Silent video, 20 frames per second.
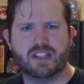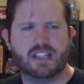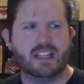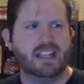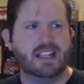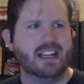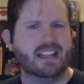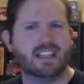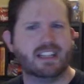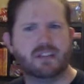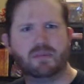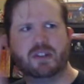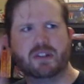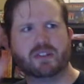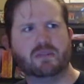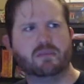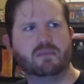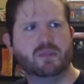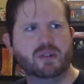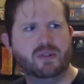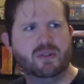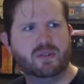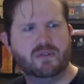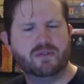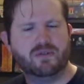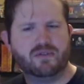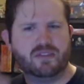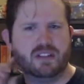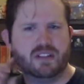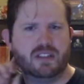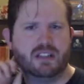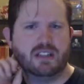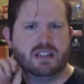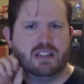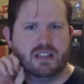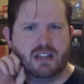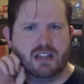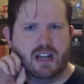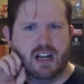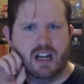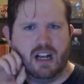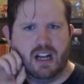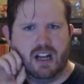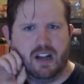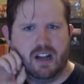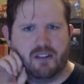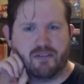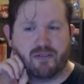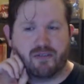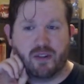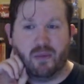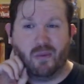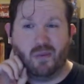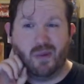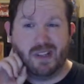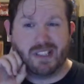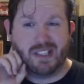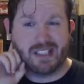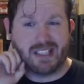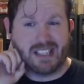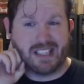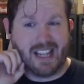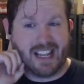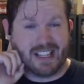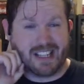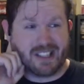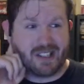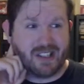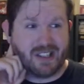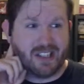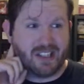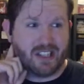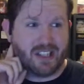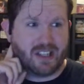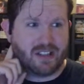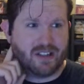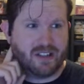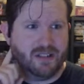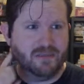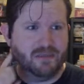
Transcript: I need to be able to move from one stack to another.